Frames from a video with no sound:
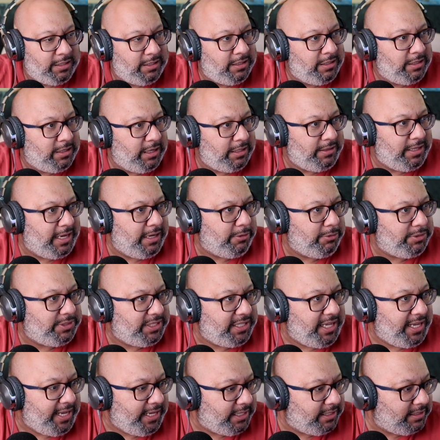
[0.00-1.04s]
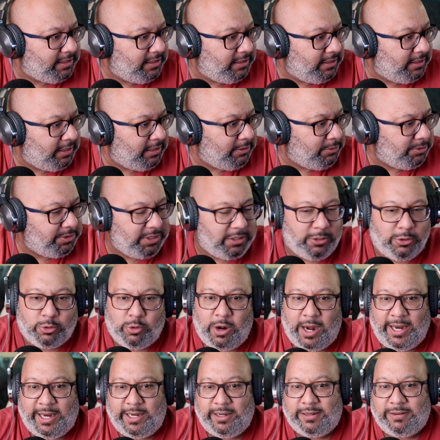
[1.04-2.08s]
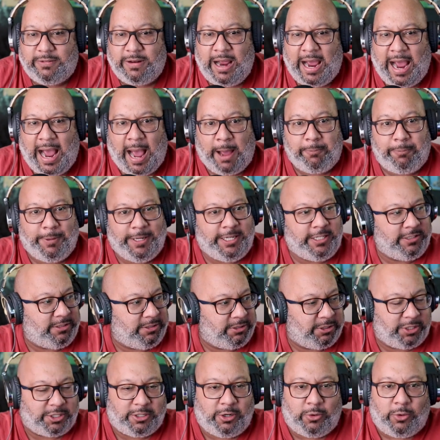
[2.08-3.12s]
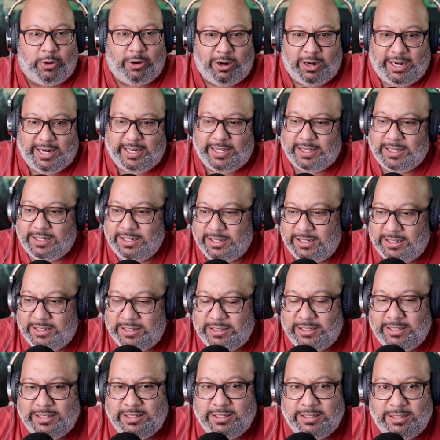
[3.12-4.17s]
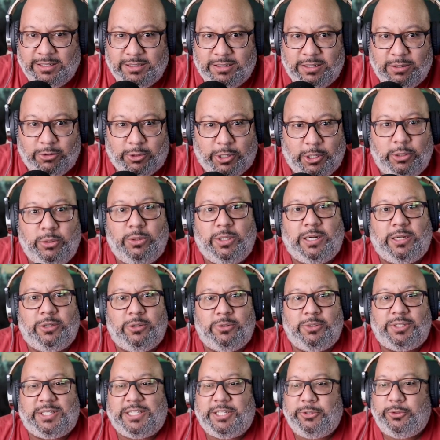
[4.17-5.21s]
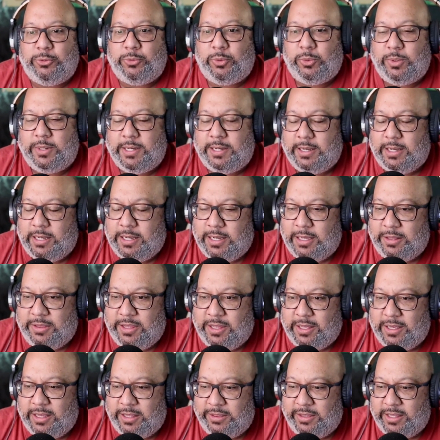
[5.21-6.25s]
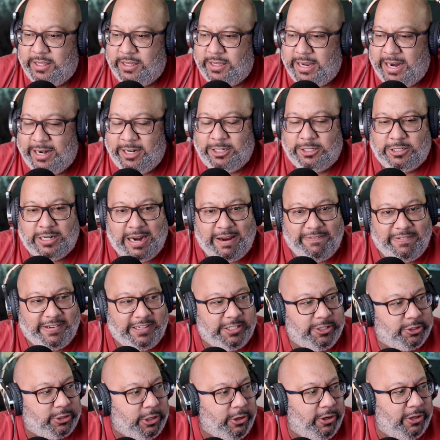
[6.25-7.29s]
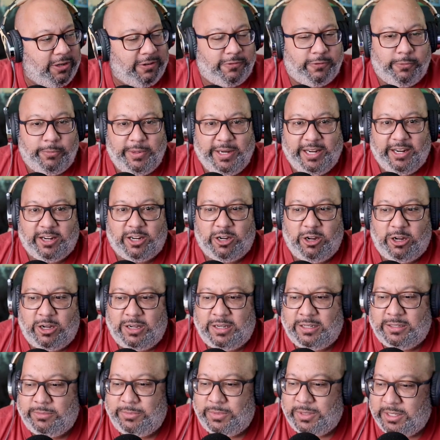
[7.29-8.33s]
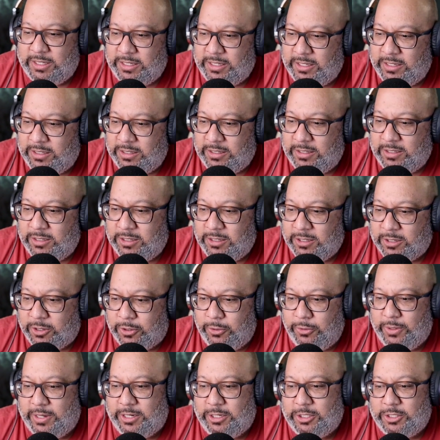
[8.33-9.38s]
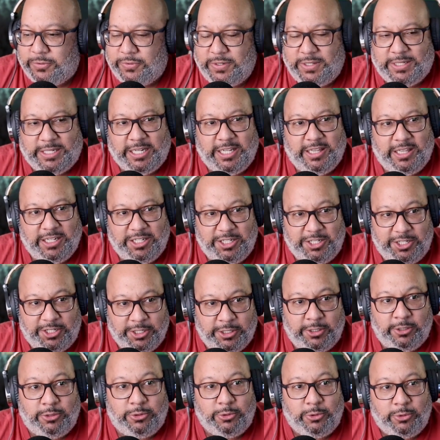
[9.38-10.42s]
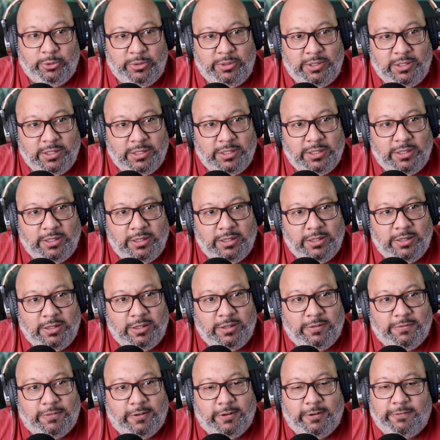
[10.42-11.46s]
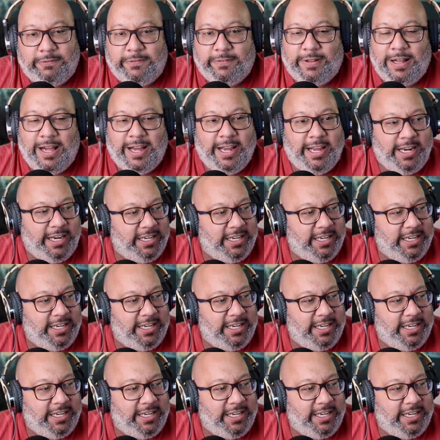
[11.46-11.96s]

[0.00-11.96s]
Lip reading: And that was it. It was a great, happy story. So kudos to the air traffic controller for being calm. Kudos to the dude for flying a